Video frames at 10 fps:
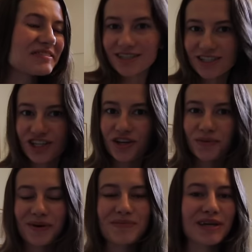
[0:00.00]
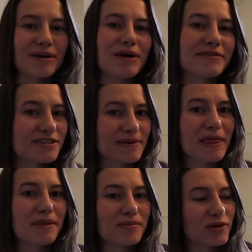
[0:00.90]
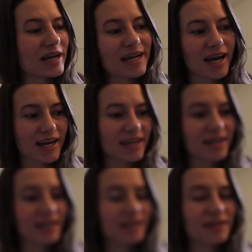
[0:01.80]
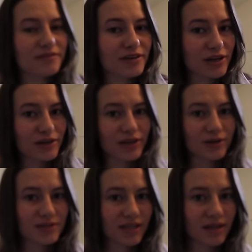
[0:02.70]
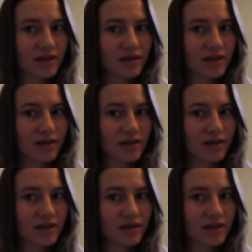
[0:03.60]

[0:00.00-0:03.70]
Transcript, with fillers: It's actually at one p m I've spent the morning editing the video that goes...